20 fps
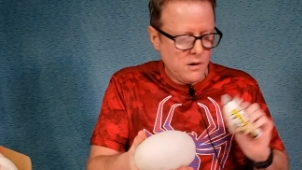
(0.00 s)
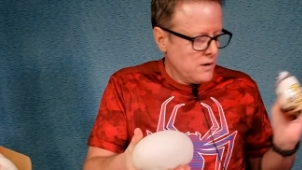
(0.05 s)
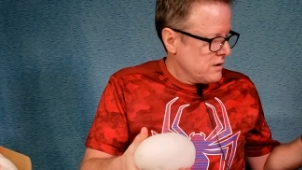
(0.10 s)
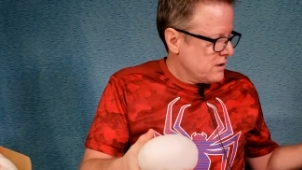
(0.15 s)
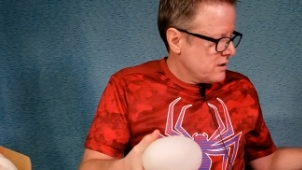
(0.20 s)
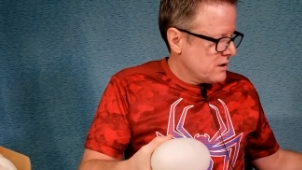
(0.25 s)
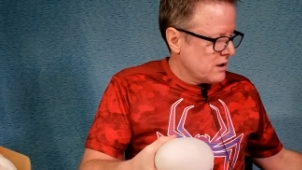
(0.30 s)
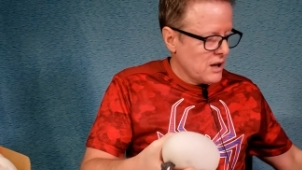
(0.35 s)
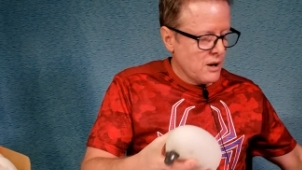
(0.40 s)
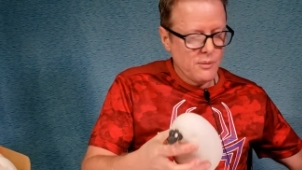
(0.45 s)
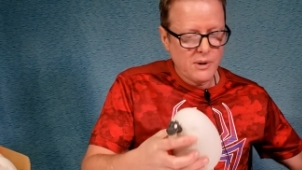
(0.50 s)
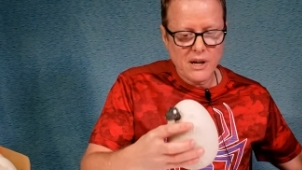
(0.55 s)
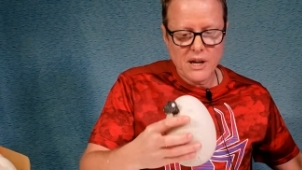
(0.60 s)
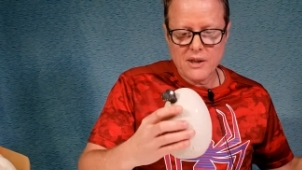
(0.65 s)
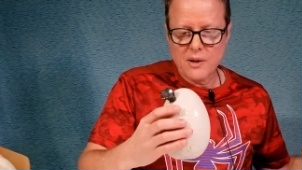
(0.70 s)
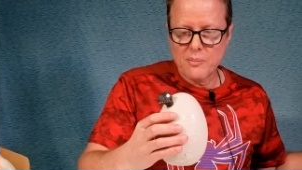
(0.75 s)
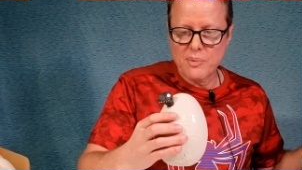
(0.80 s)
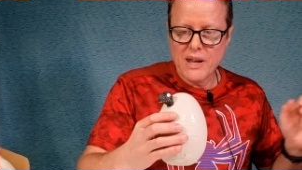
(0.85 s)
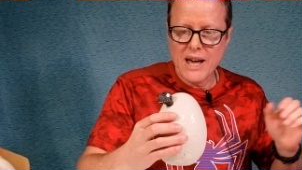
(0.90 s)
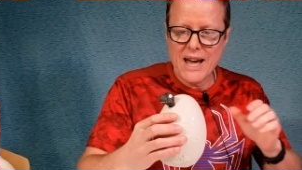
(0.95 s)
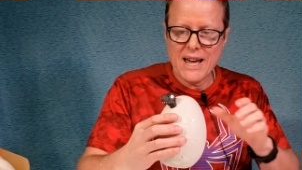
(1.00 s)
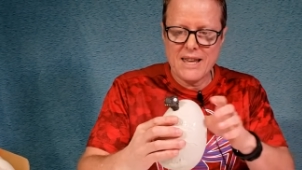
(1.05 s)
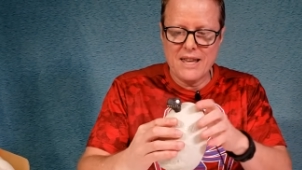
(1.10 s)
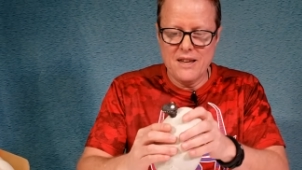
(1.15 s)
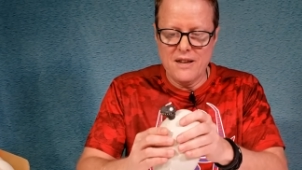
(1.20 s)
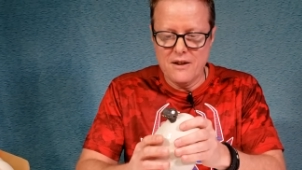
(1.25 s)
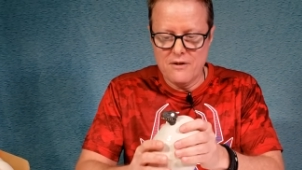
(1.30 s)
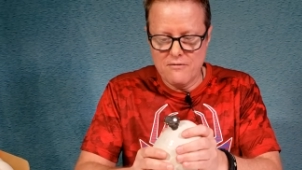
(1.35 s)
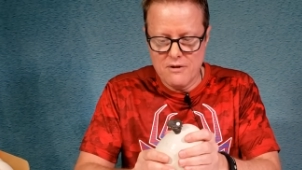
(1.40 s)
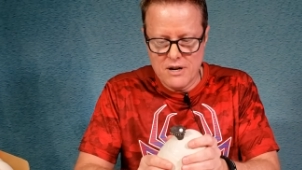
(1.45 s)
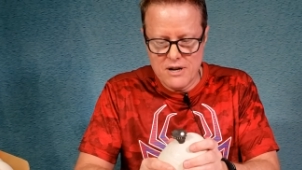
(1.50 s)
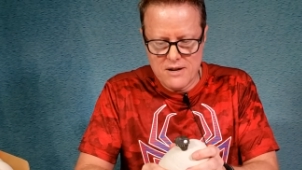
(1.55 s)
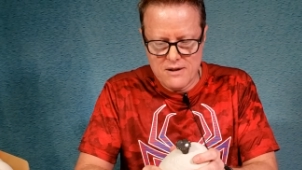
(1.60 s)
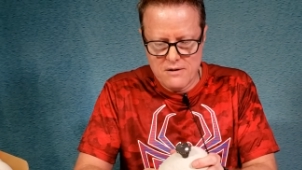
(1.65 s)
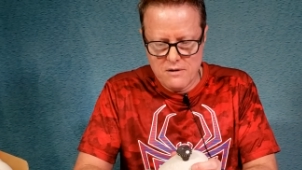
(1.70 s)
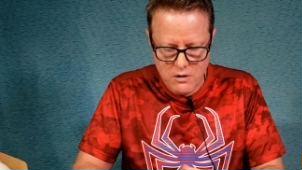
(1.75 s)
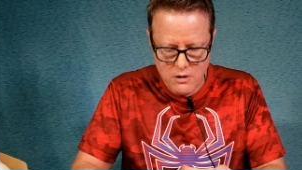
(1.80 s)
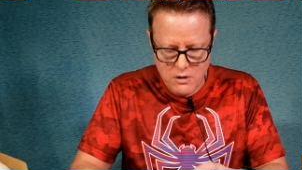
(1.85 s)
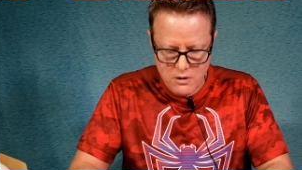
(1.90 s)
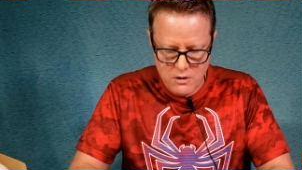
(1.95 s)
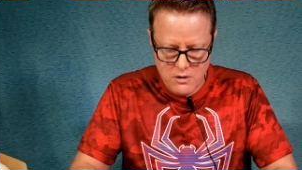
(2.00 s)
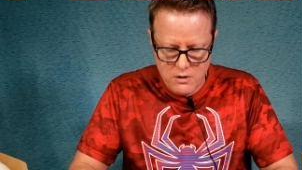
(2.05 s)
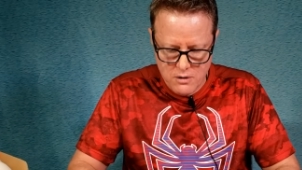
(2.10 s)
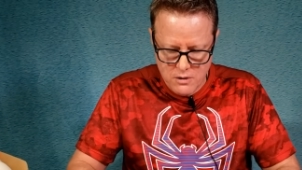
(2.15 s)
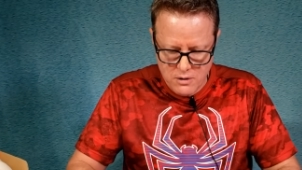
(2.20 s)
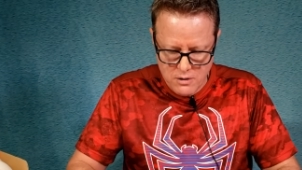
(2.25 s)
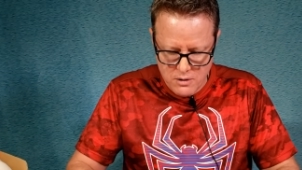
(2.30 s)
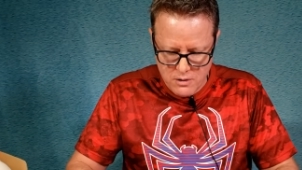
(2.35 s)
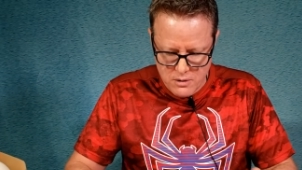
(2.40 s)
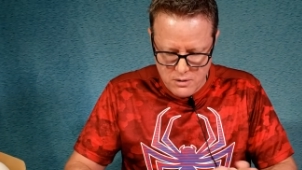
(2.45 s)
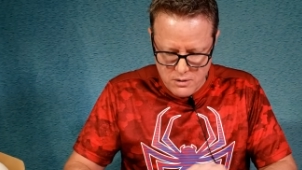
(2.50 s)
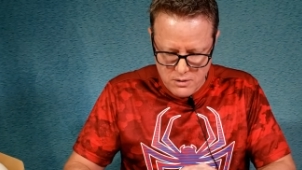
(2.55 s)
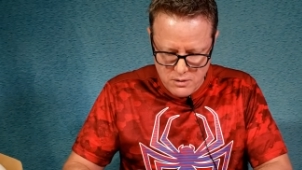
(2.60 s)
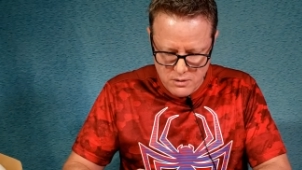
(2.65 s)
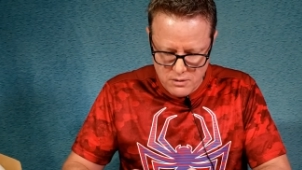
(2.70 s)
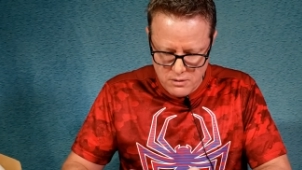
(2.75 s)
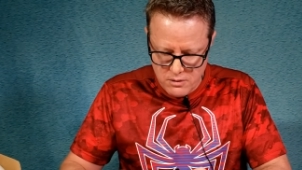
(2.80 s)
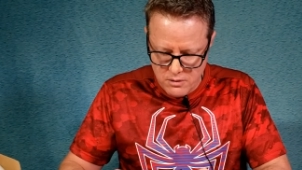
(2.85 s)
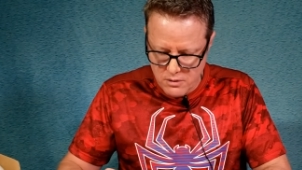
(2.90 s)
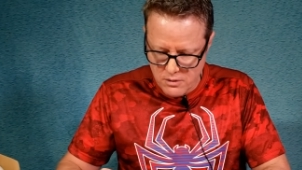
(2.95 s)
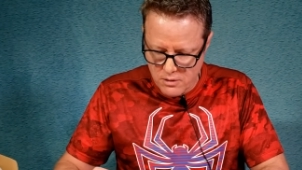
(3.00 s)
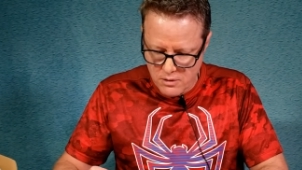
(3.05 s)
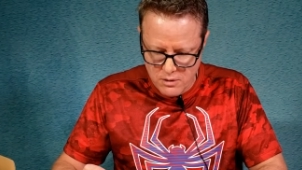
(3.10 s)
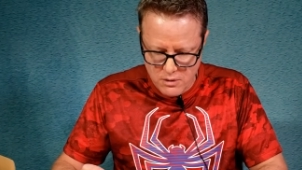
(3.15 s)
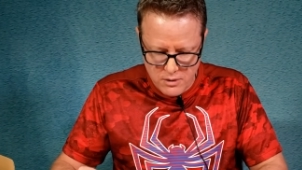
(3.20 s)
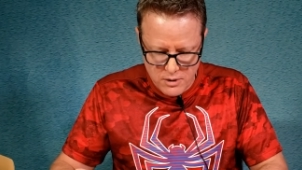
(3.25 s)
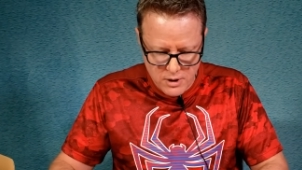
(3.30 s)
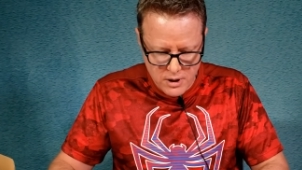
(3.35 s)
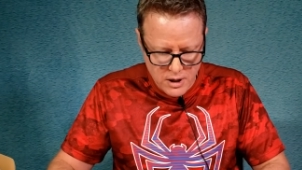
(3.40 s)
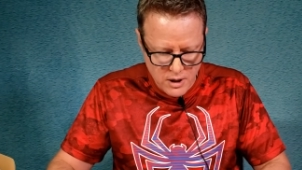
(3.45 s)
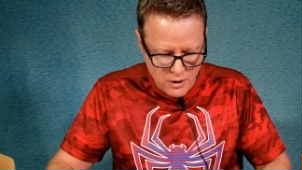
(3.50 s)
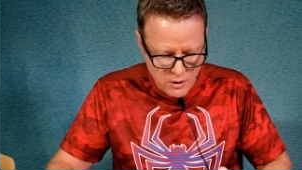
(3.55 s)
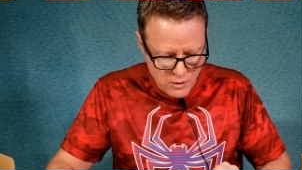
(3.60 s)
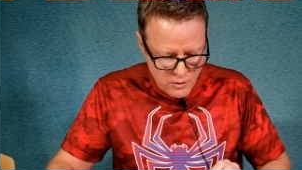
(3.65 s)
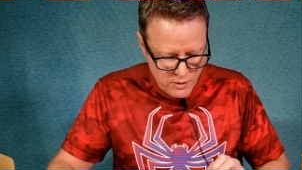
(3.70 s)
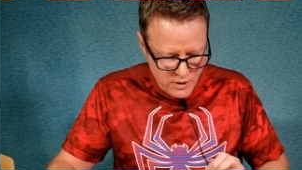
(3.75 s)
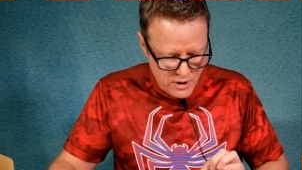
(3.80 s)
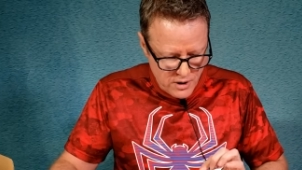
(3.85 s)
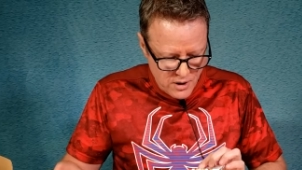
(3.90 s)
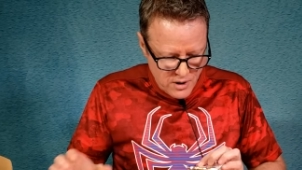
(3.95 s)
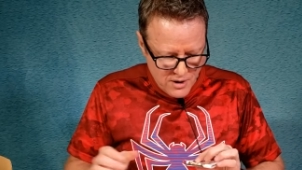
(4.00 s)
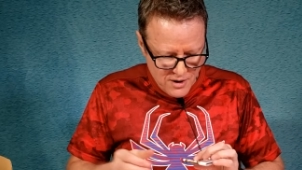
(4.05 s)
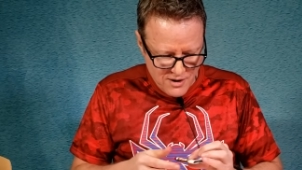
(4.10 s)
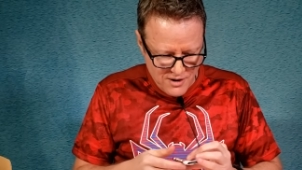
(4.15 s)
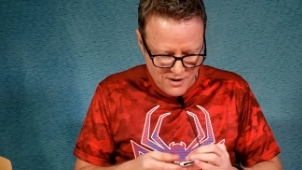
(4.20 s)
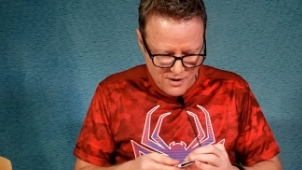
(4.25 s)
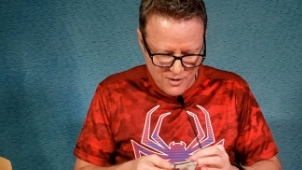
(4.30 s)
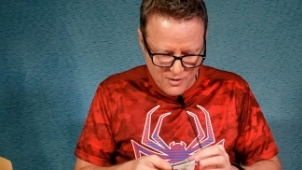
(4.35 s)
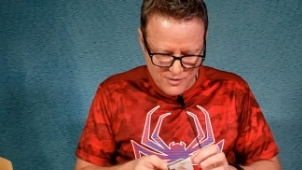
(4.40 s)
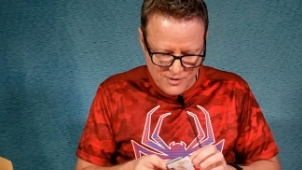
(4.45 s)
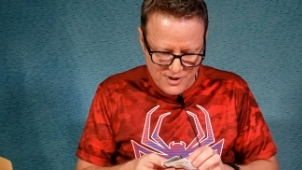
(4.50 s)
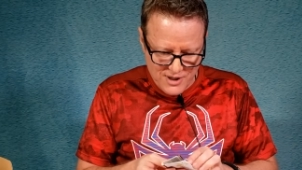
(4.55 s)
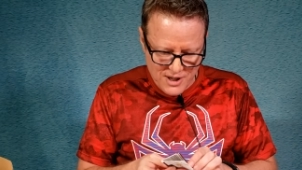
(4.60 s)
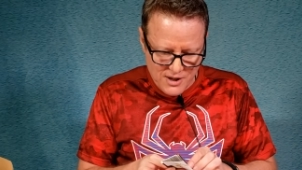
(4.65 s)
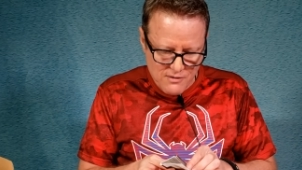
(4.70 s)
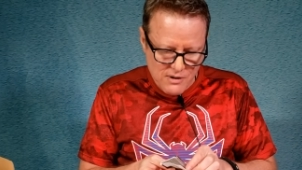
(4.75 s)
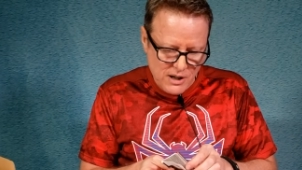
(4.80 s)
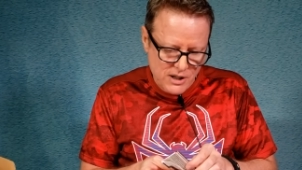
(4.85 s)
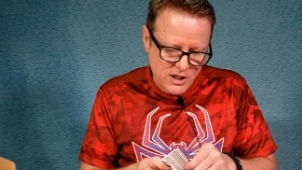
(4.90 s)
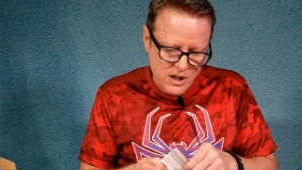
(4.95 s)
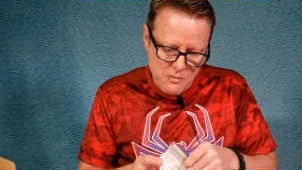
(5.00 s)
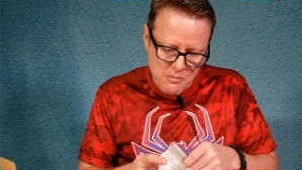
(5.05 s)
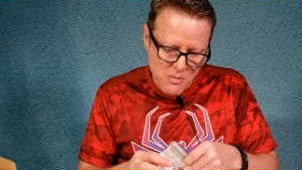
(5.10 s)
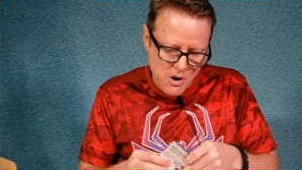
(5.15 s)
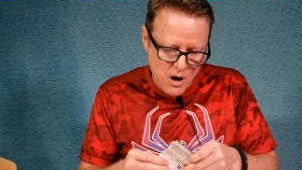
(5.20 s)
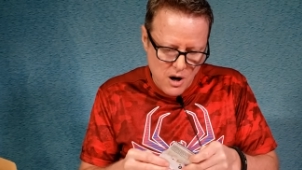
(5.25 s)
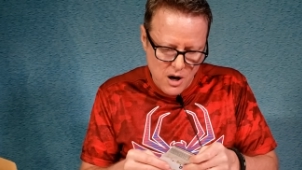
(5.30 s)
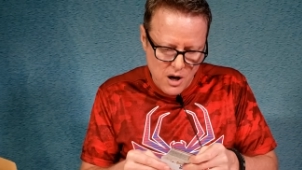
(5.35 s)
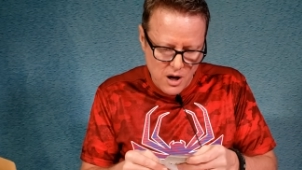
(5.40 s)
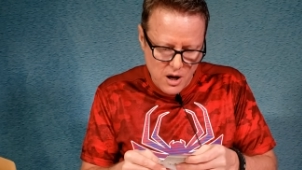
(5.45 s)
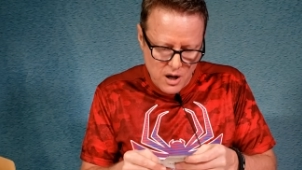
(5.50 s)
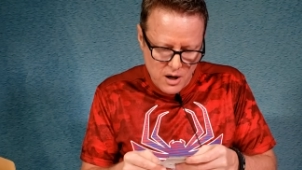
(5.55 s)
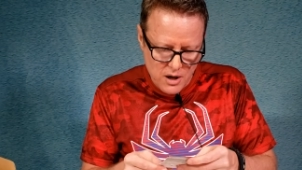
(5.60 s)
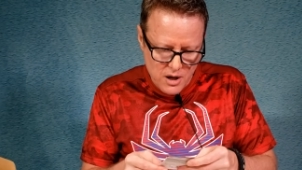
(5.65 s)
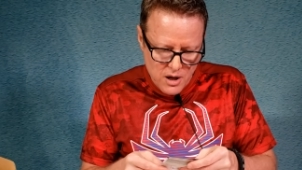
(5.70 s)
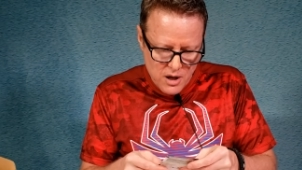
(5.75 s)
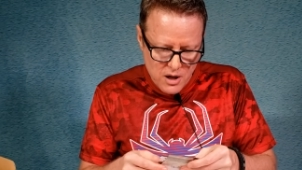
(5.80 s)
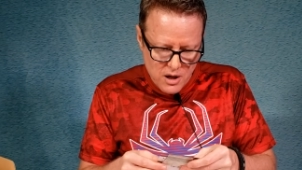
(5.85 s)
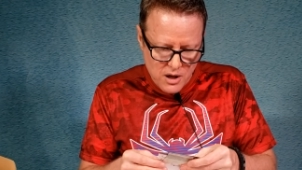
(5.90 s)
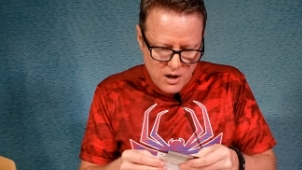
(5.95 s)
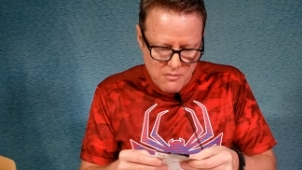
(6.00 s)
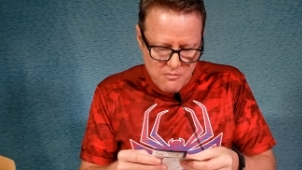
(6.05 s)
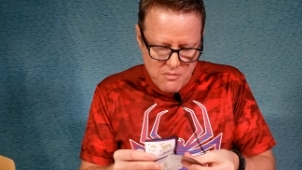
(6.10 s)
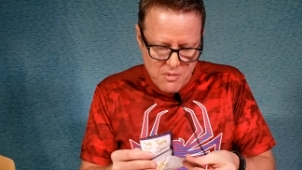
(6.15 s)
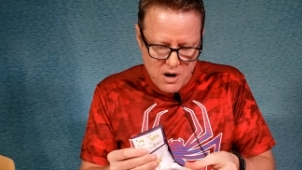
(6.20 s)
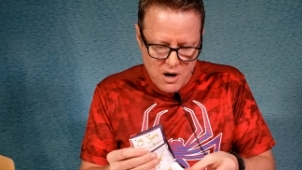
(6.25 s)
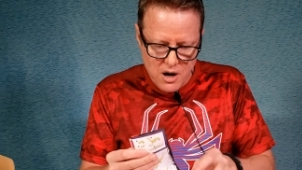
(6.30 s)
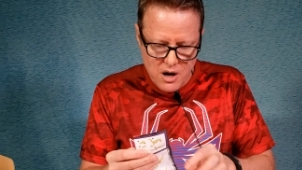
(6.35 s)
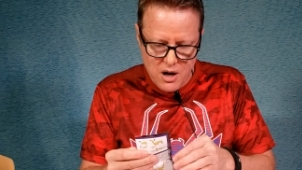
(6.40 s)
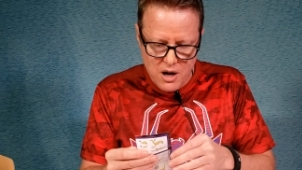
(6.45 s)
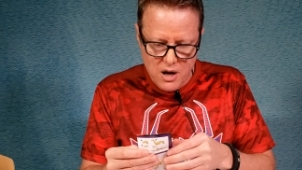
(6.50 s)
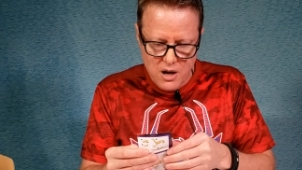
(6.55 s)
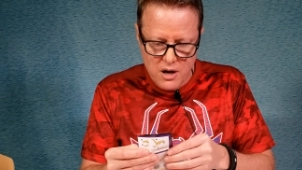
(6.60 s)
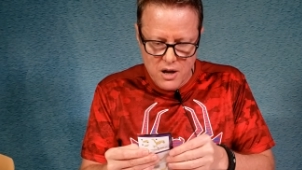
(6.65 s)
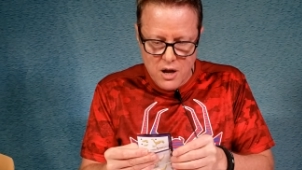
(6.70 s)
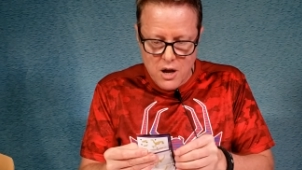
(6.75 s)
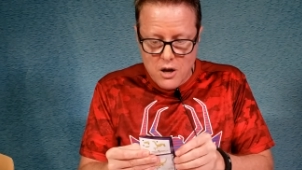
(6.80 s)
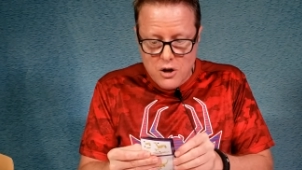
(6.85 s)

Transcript: So now we got the black head, right? Oh yeah, who we, Golden T-Rex, come on, come on.